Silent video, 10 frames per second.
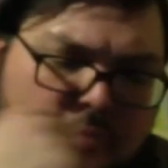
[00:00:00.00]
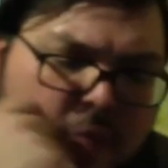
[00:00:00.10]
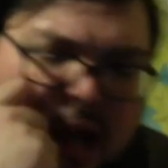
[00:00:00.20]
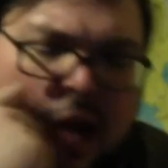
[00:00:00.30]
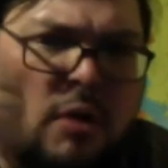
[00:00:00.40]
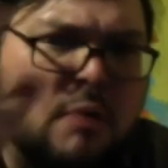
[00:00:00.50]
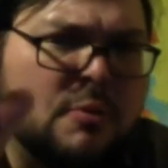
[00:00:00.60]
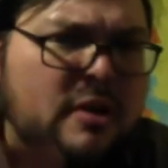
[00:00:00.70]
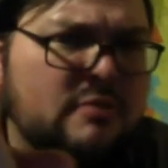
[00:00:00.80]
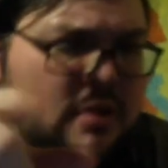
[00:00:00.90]
Now, while
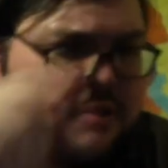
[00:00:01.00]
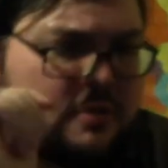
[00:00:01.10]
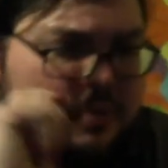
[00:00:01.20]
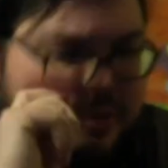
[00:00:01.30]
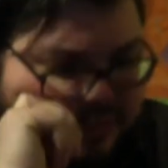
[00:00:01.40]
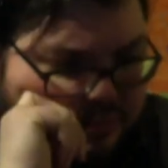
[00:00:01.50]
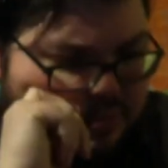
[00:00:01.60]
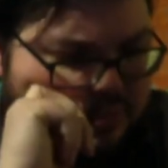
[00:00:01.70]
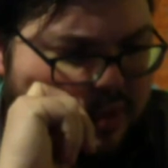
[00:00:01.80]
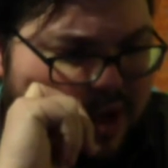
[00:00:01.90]
we're in Russia, we should
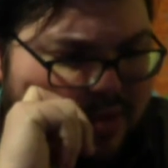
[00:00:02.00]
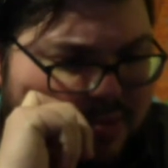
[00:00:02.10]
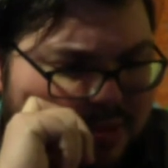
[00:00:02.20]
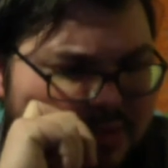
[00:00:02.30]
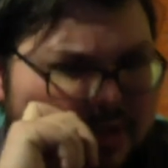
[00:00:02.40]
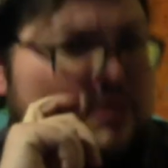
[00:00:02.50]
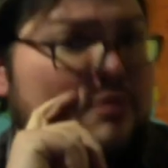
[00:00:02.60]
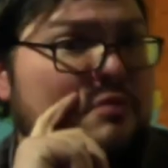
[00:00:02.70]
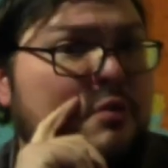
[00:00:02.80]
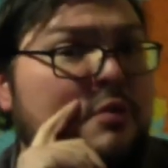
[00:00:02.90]
probably
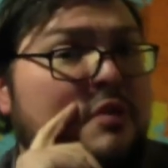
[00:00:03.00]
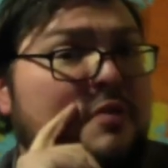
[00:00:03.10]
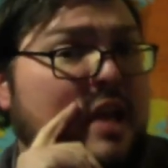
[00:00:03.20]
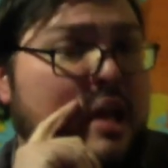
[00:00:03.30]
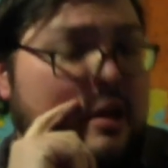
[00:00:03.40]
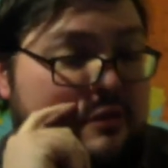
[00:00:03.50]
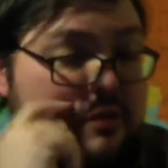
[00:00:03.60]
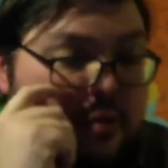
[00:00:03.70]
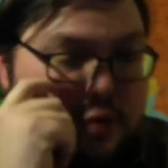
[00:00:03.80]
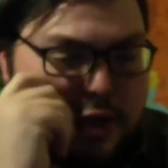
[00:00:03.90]
mention
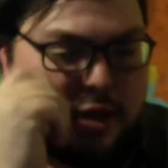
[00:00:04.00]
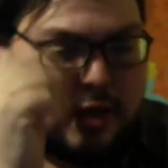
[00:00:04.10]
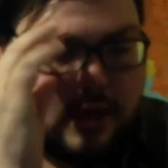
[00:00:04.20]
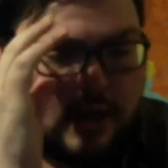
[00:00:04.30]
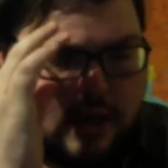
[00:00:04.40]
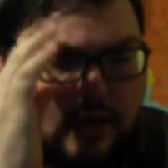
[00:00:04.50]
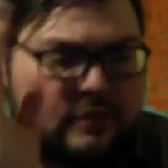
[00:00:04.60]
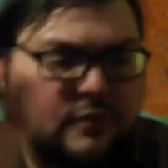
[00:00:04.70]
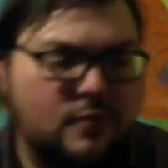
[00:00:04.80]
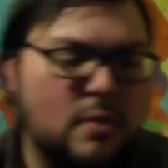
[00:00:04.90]
Russification.
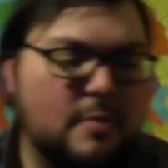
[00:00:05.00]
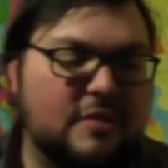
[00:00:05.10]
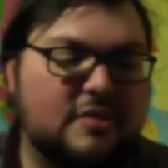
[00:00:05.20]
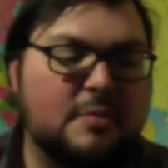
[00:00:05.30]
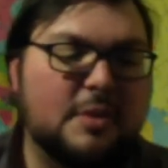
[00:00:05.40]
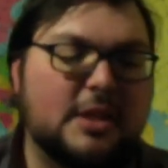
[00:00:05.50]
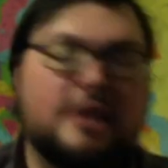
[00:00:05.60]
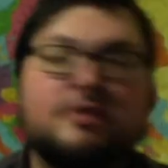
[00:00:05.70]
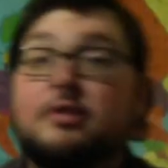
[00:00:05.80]
It's a form of assimilation,